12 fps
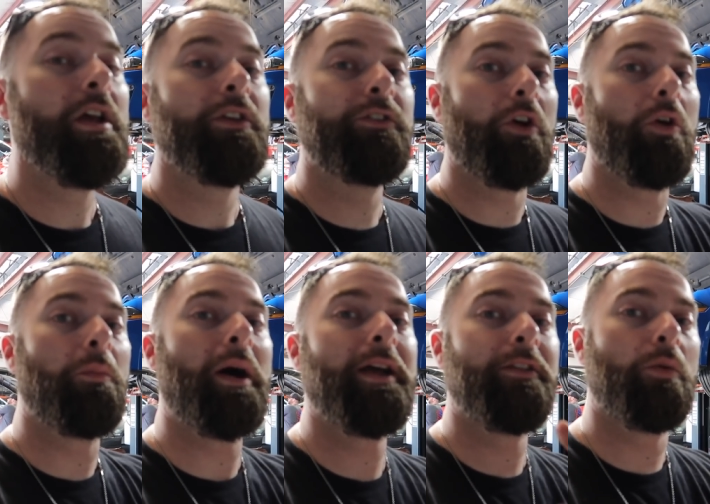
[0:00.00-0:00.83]
So
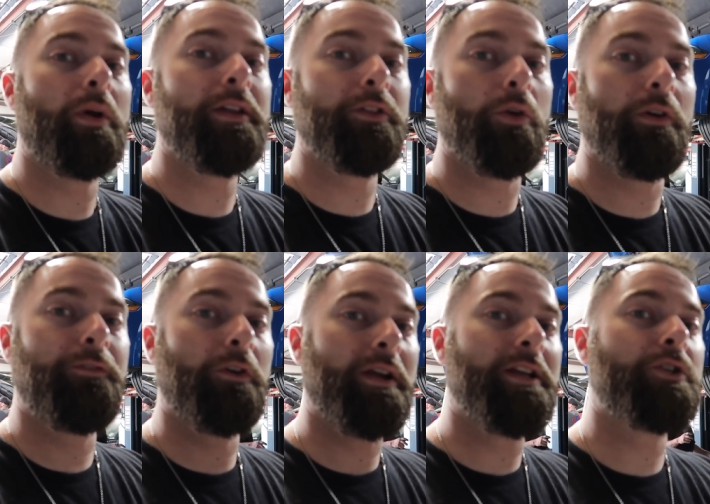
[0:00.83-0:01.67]
by the way though, if
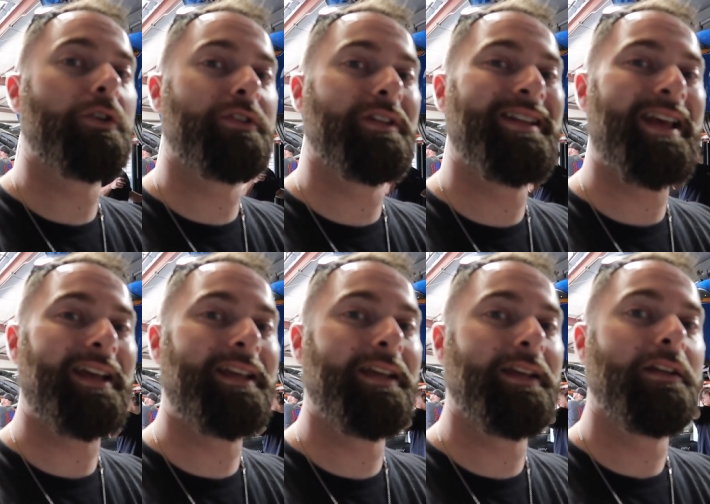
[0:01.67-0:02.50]
you're interested in that
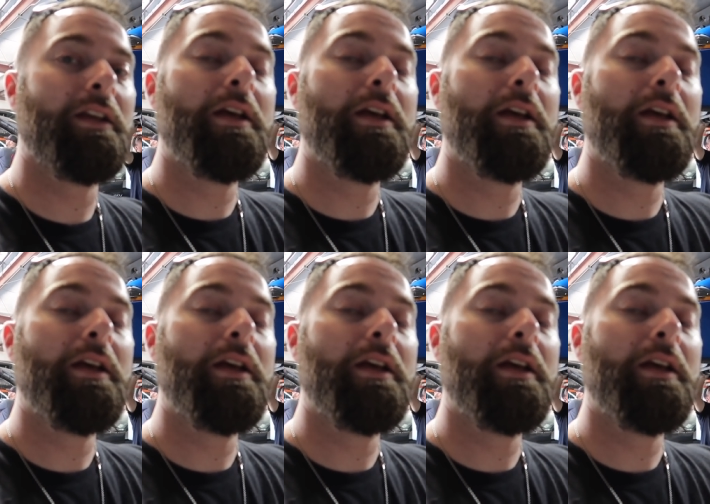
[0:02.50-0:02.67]
kit,